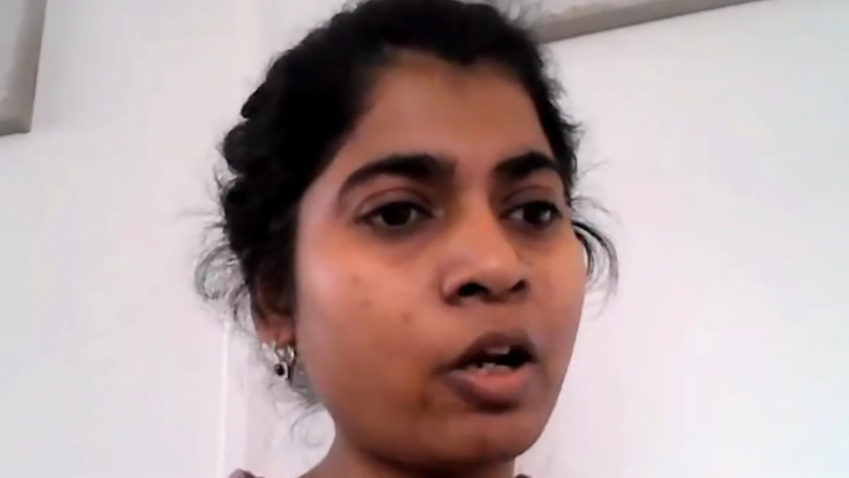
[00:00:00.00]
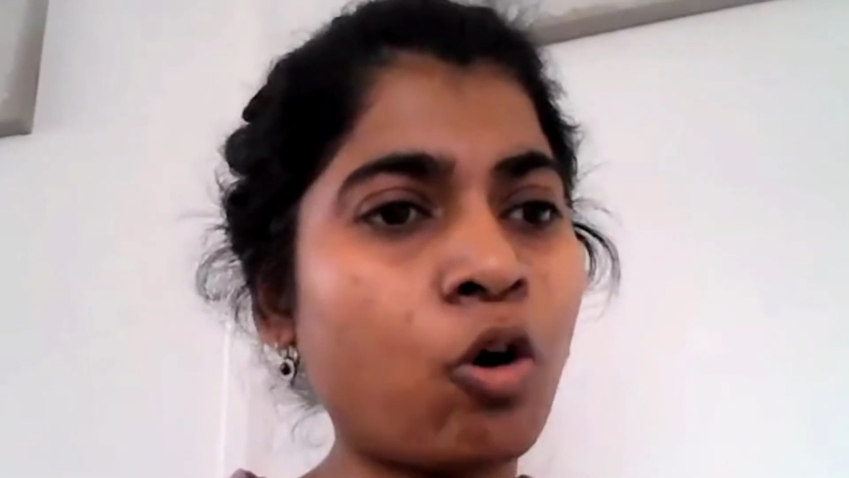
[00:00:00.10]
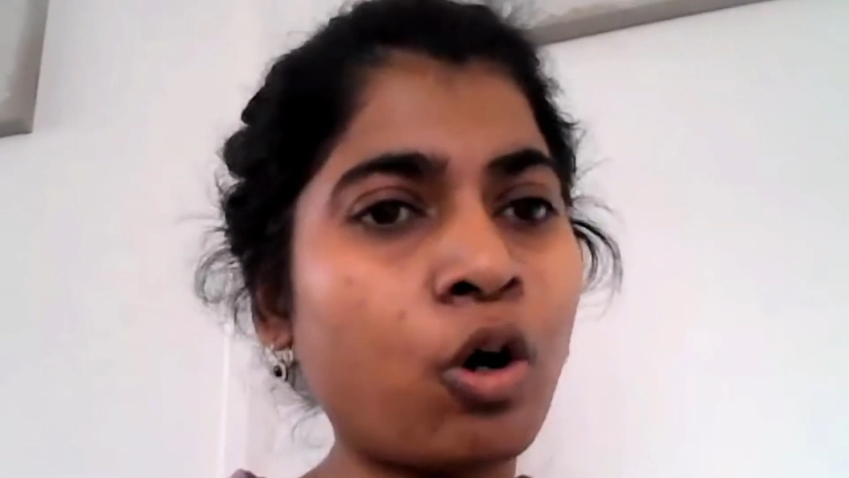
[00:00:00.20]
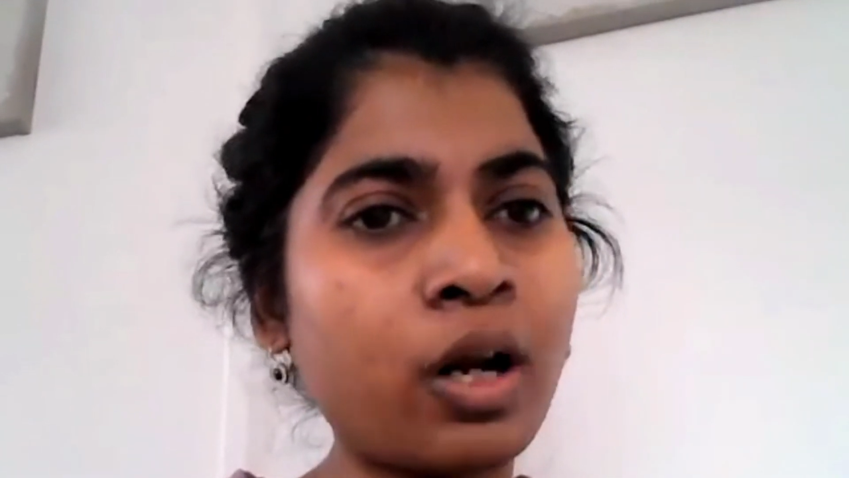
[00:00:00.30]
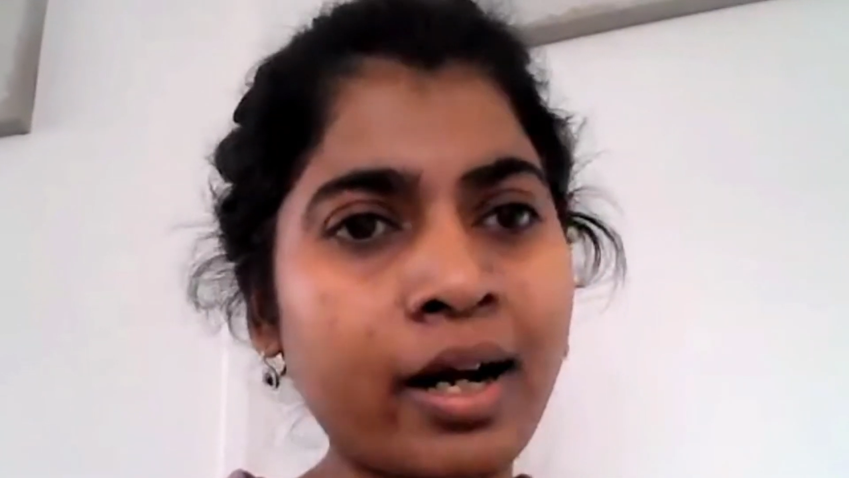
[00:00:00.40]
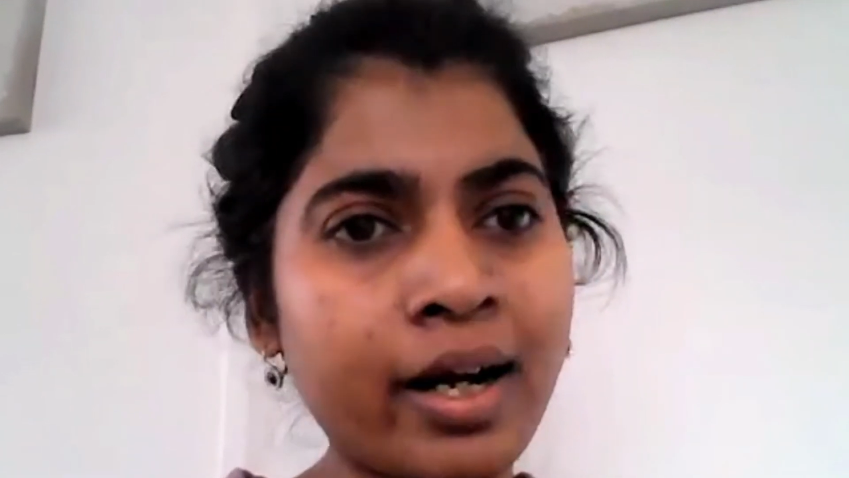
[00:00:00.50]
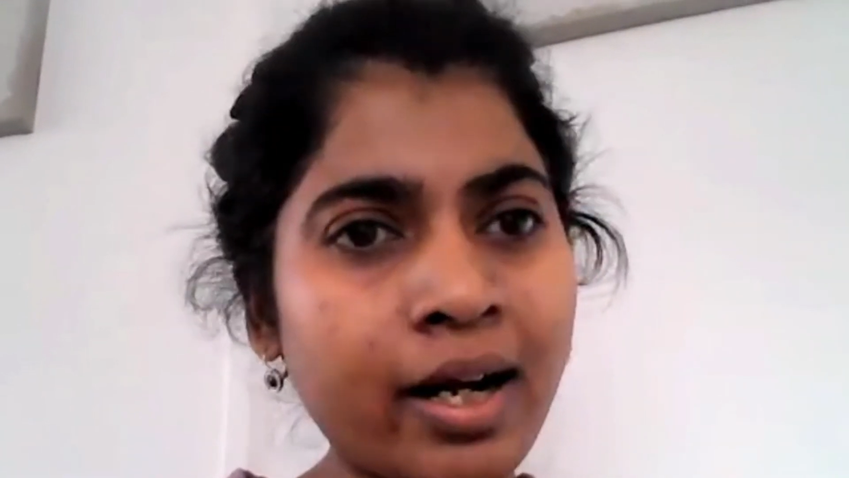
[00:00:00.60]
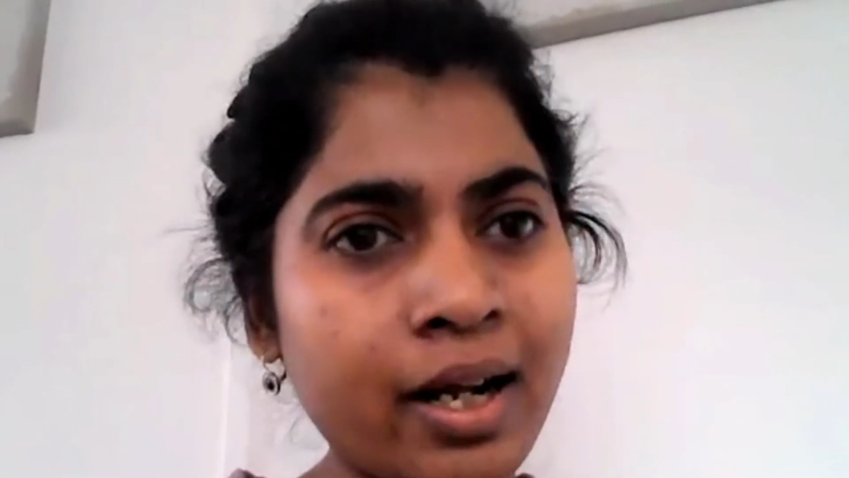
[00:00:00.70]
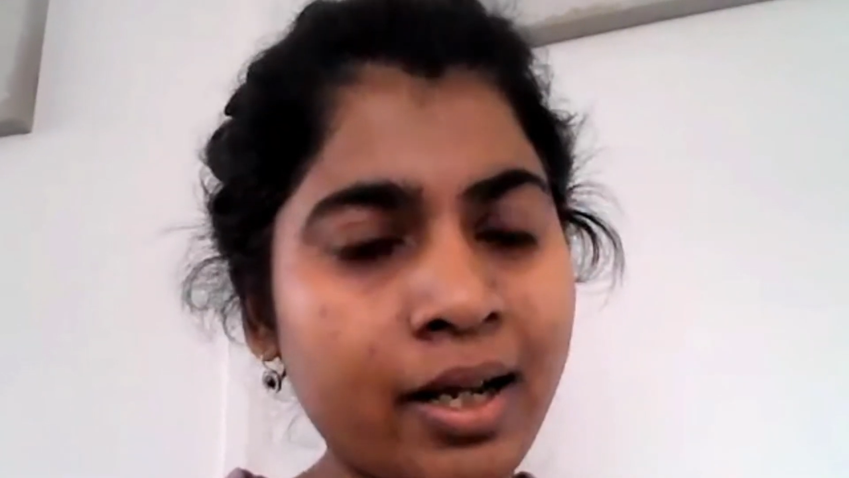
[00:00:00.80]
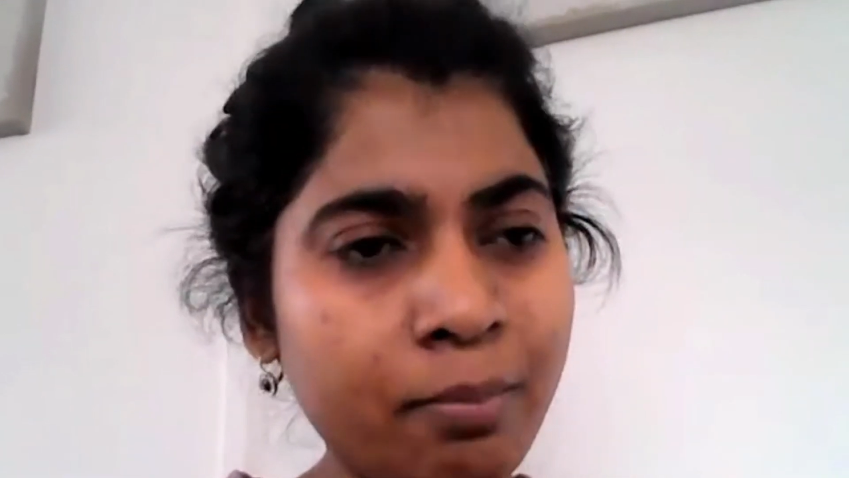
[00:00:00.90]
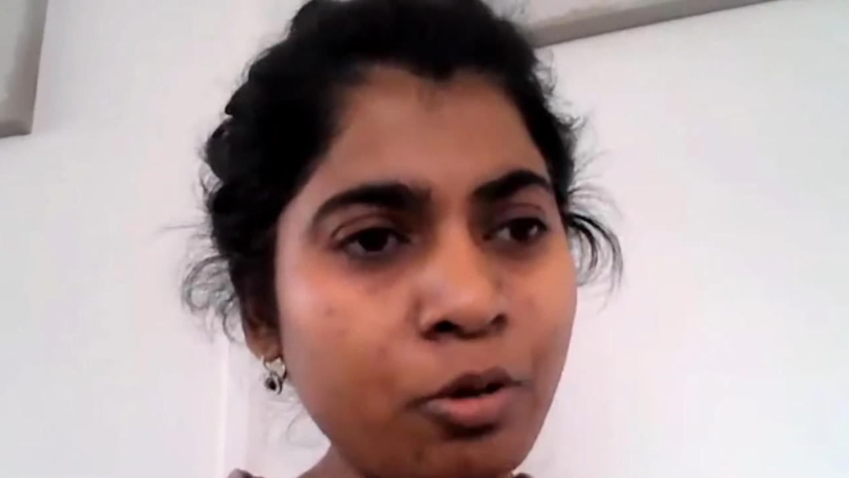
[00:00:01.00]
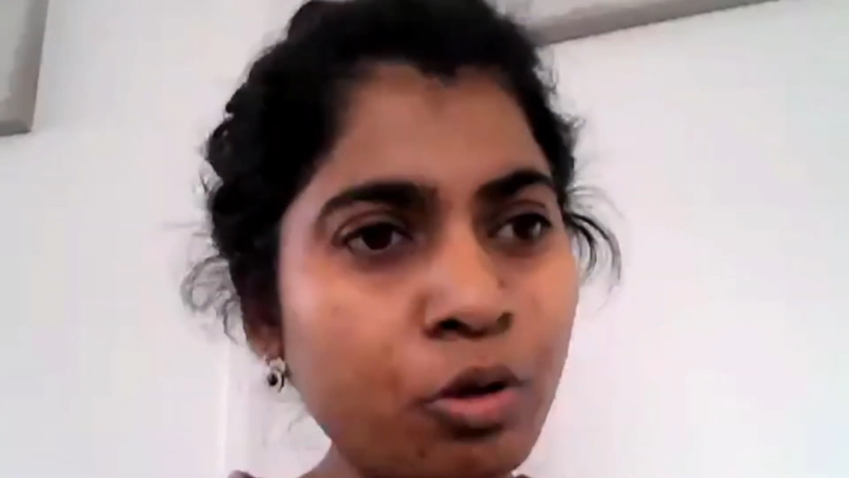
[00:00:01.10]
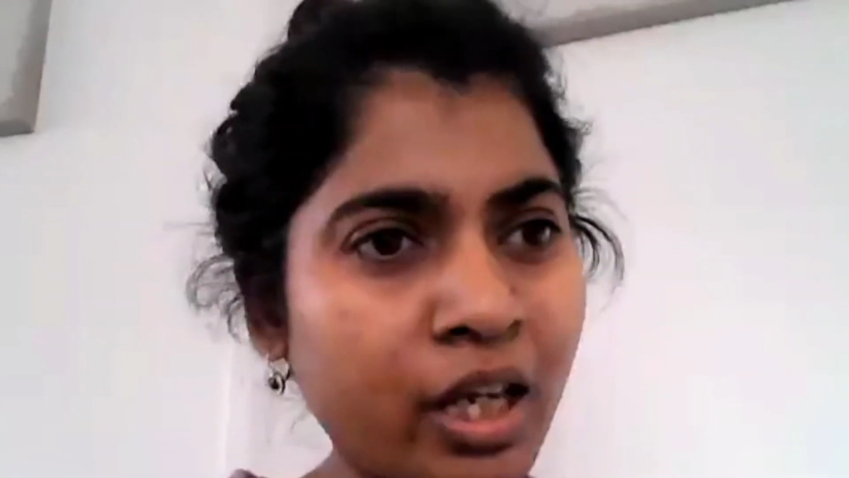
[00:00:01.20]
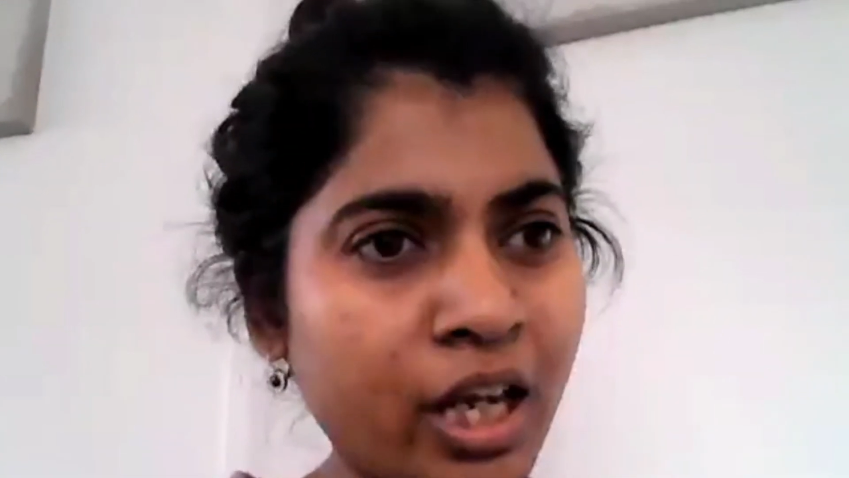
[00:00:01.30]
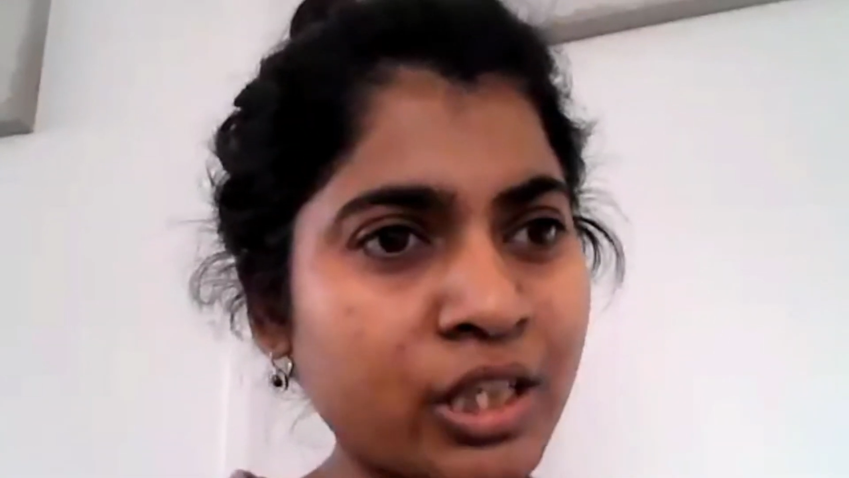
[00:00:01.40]
in all our
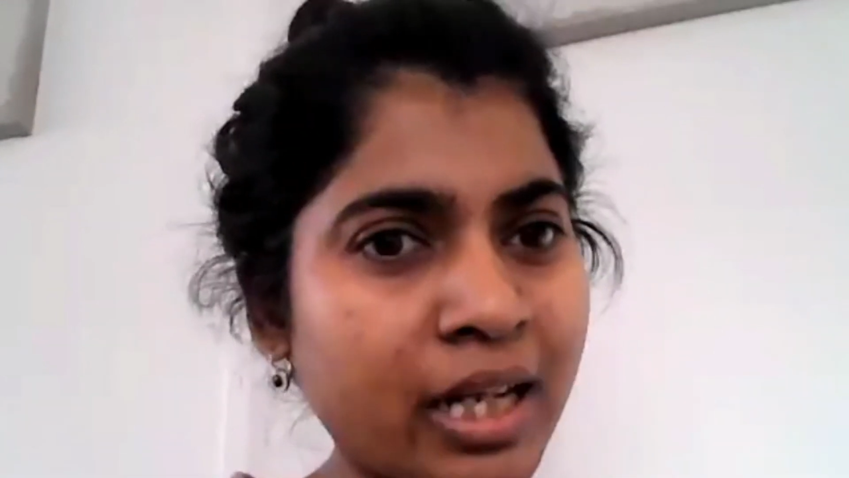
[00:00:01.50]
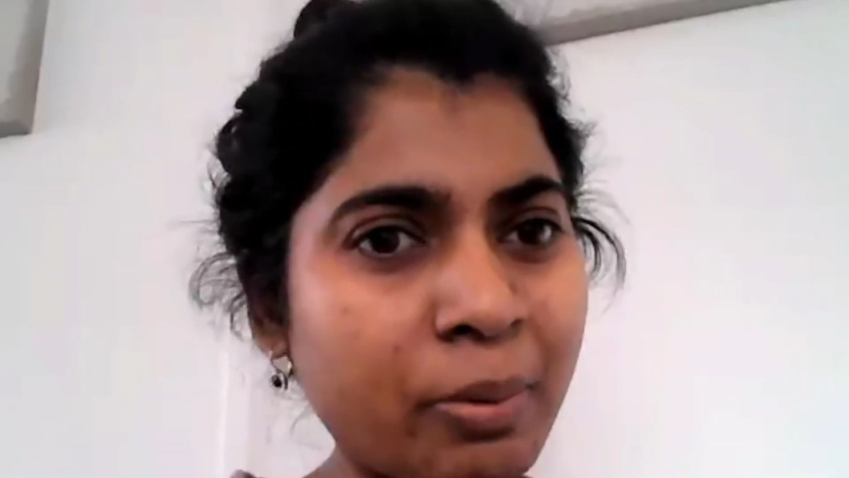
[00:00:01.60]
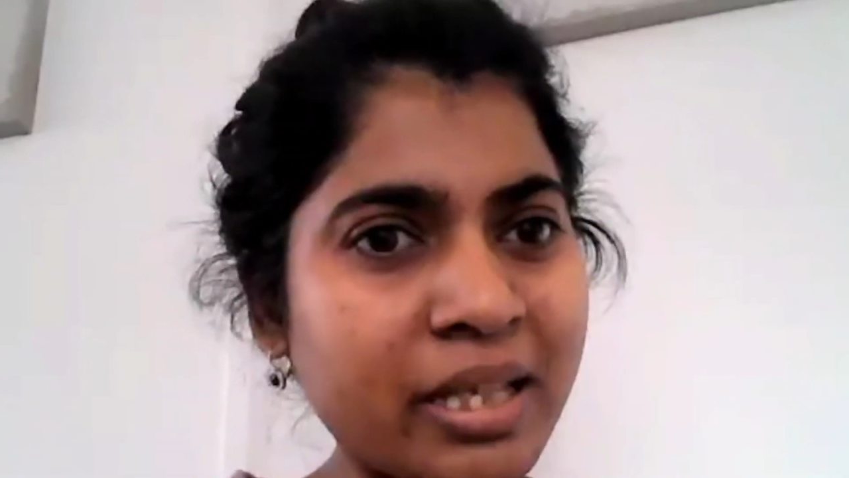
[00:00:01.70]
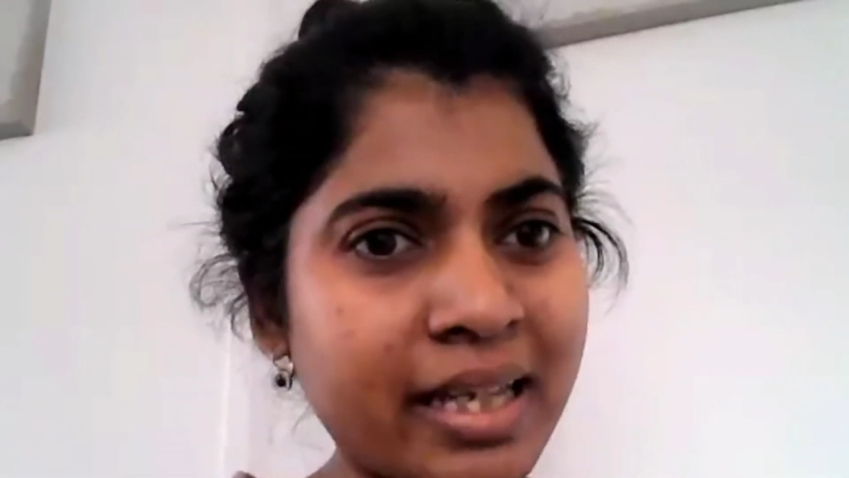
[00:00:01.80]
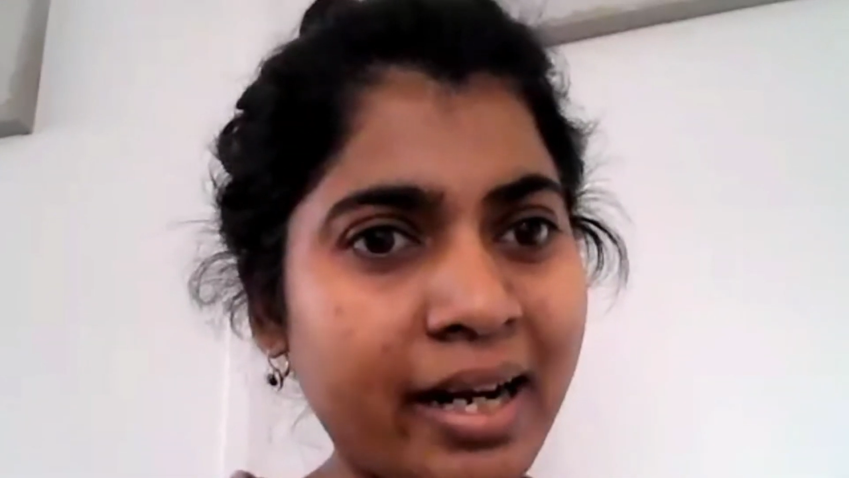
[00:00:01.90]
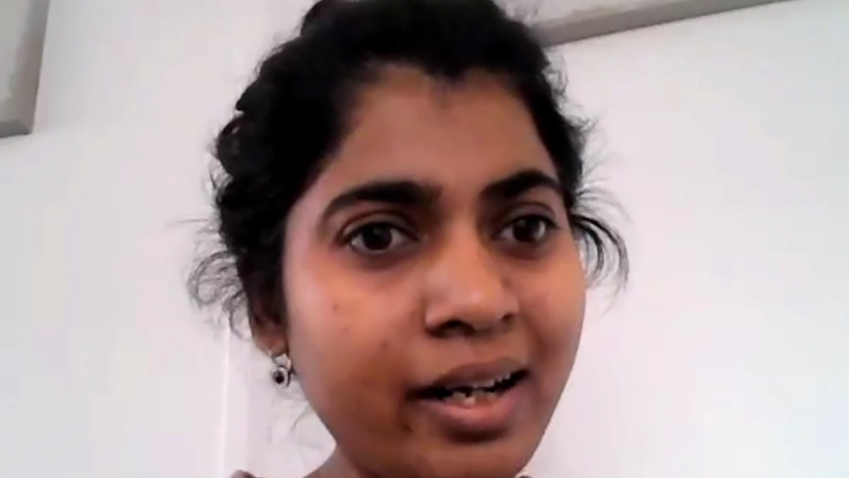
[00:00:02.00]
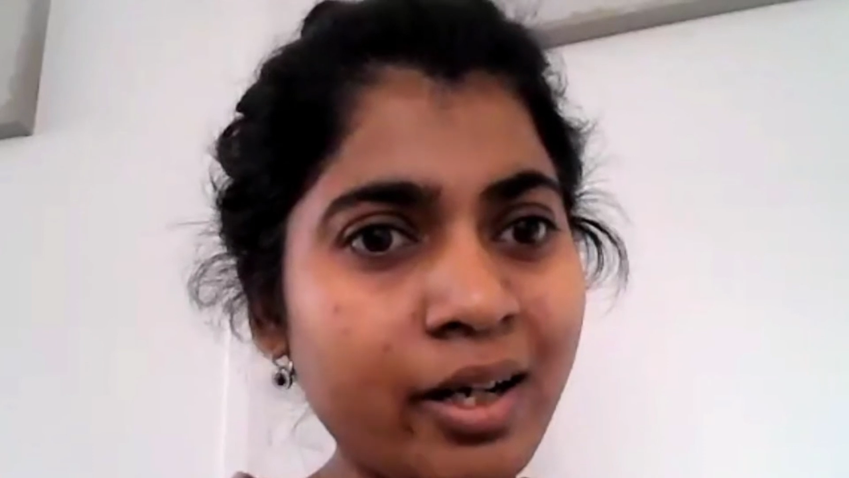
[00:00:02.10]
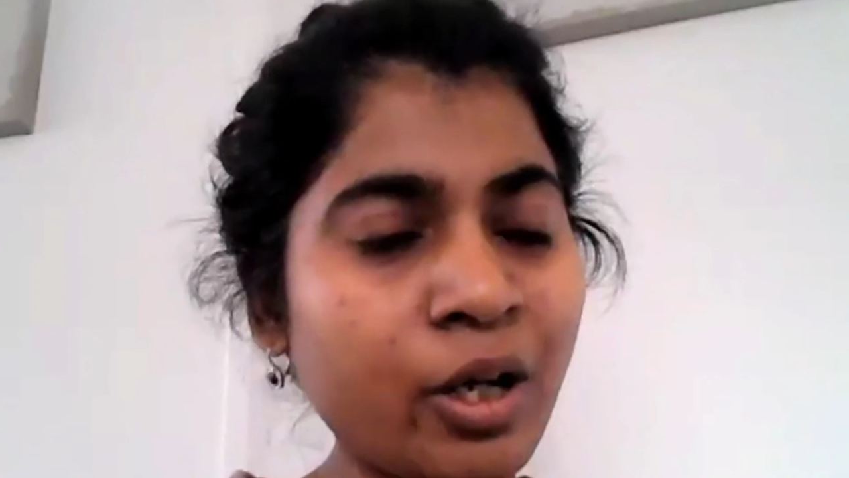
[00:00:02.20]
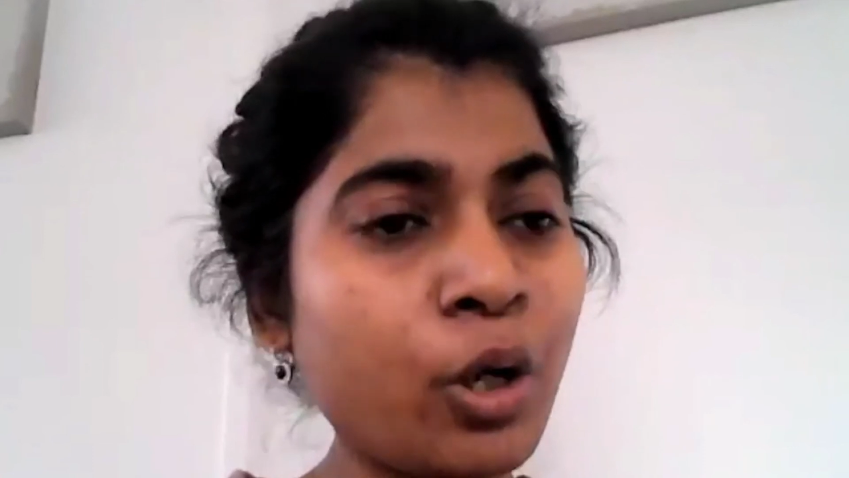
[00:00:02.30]
communication that we sent,